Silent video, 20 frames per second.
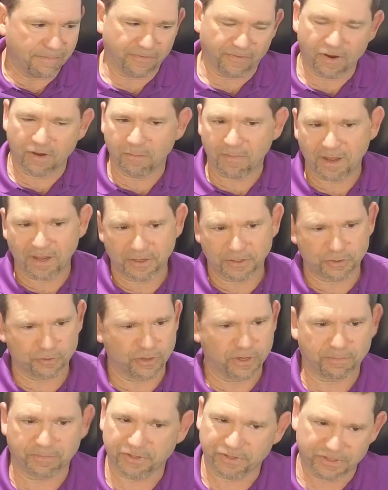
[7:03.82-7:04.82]
from my
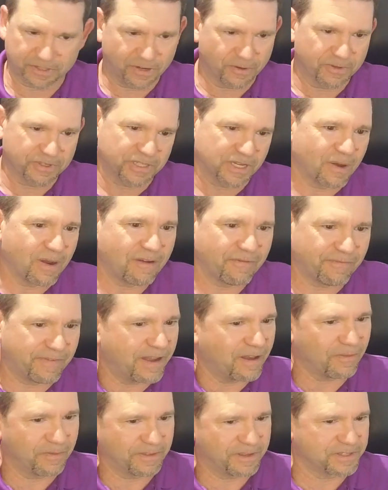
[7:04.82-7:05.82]
trip to so-and-so. I
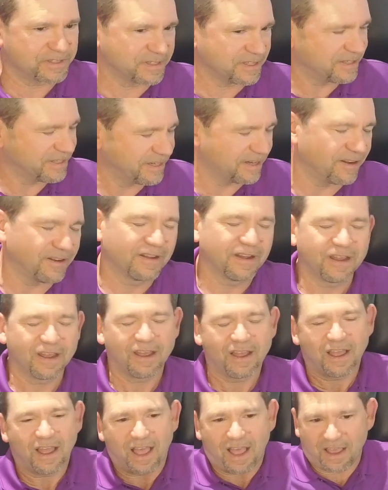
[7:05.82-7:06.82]
found this,
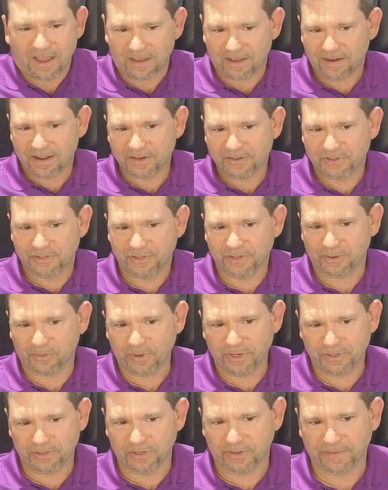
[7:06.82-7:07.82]
and
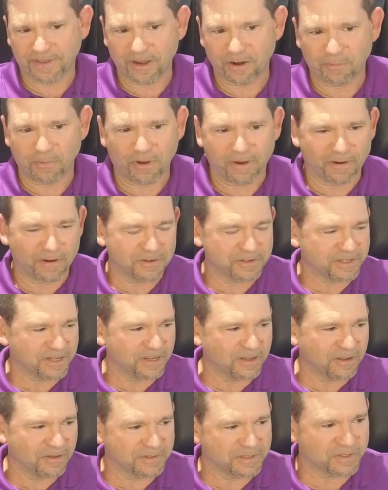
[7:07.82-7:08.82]
we took that upon
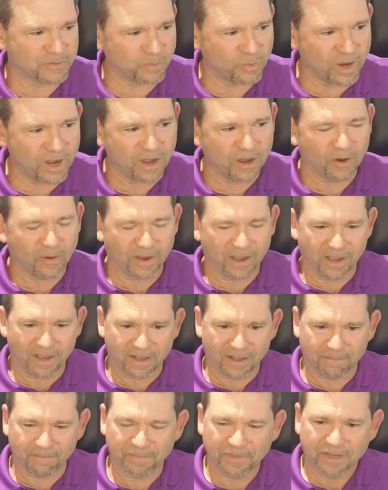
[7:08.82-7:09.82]
ourselves as well.
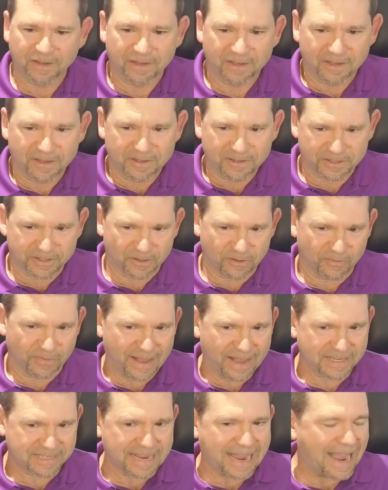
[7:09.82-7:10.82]
And so
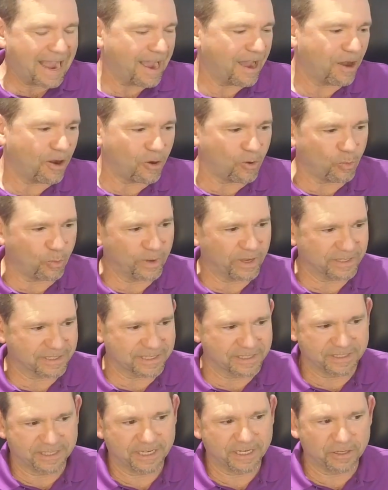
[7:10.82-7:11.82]
that's how it's
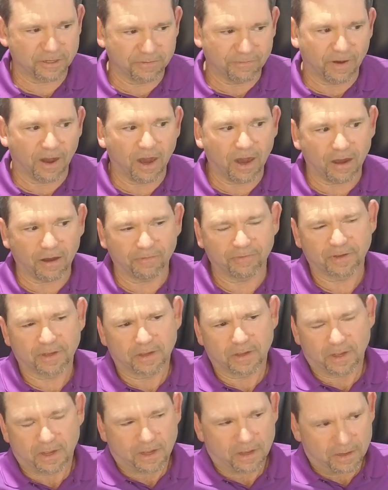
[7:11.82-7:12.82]
continued to evolve.
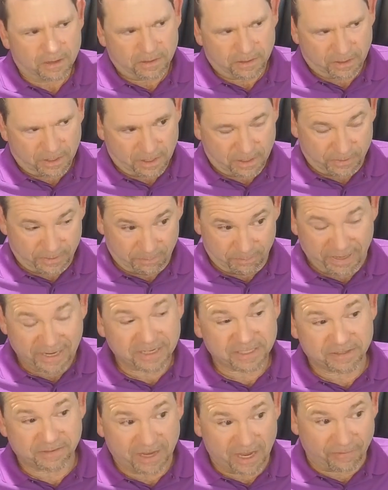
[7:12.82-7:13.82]
The
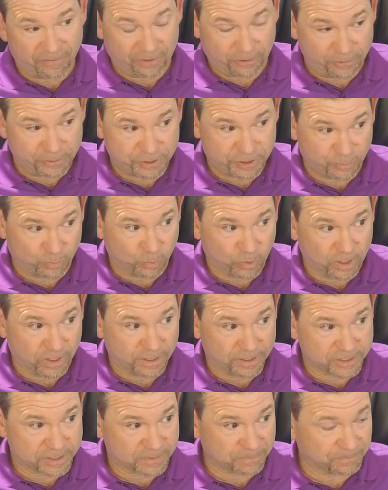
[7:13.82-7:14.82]
biggest evolution
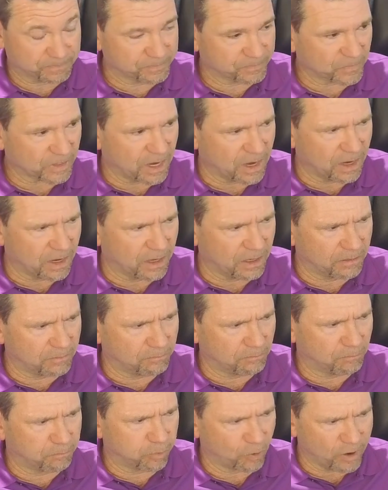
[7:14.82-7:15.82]
was
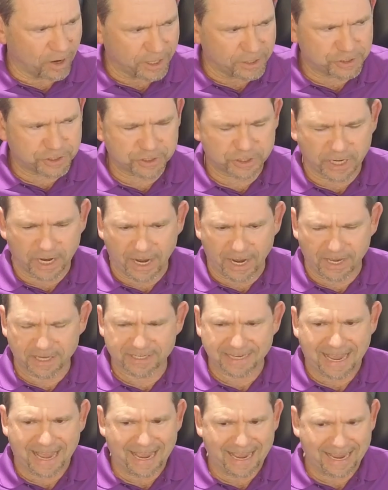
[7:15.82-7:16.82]
brunch
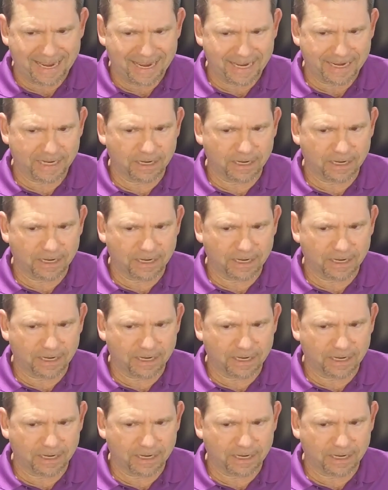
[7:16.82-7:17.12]
as a